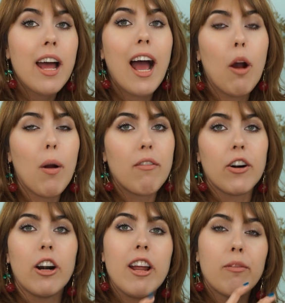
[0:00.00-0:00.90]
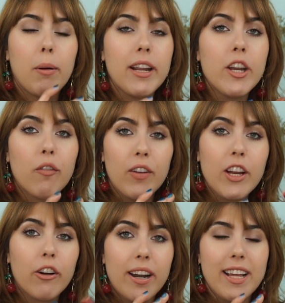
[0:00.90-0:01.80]
However, if putting your
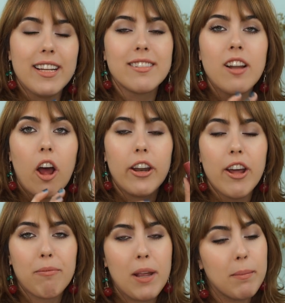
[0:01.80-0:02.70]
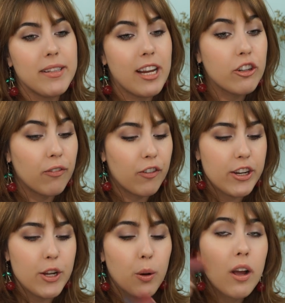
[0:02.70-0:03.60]
finger in it is not enough pigmentation for
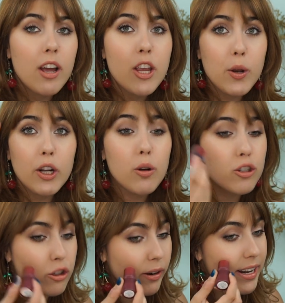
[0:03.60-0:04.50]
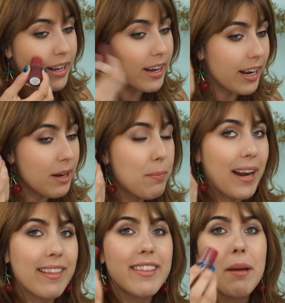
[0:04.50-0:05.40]
you, you could go straight in, but
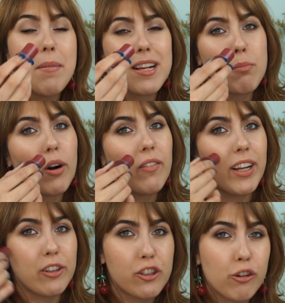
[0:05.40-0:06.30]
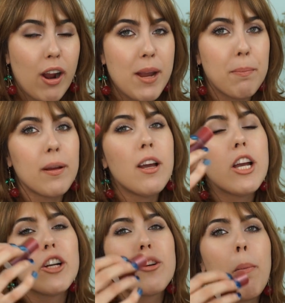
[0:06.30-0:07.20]
I think that makes more of like a stripe.
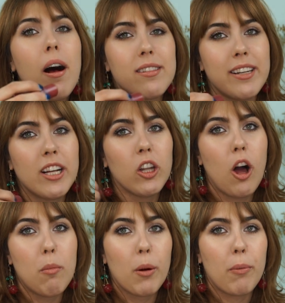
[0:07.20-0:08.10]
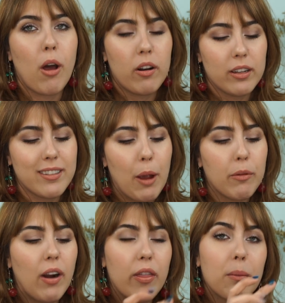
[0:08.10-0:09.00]
You're depositing a lot more product. I
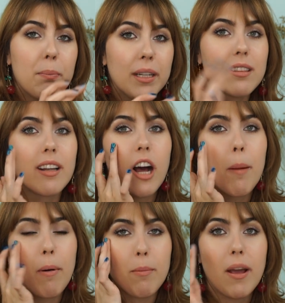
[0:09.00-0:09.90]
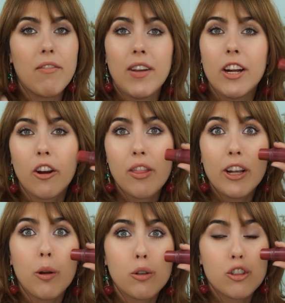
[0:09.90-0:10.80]
would rather build it up on my finger
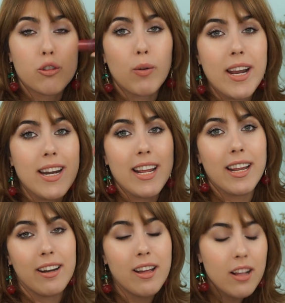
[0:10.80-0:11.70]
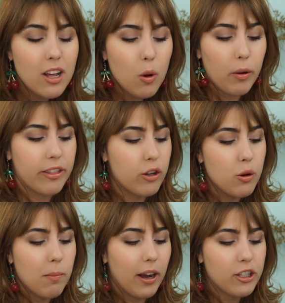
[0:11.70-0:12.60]
than go straight in with
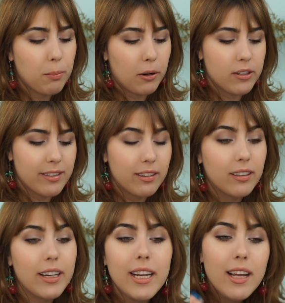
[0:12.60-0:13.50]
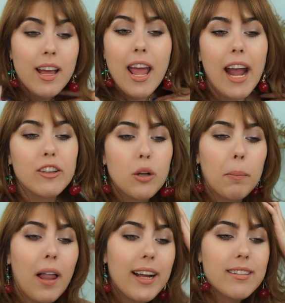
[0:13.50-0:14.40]
too much personally. And to
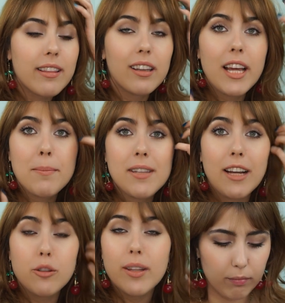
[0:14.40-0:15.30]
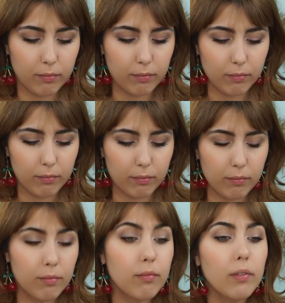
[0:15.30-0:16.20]
apply it to the lips, I do the
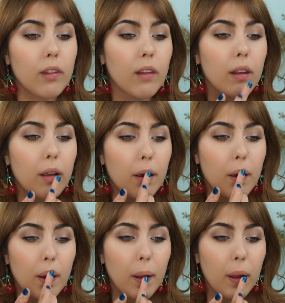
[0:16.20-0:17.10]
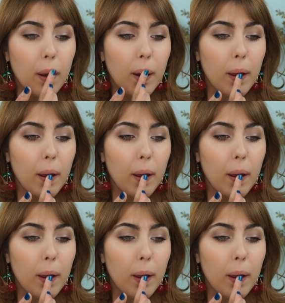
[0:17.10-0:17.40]
exact same thing.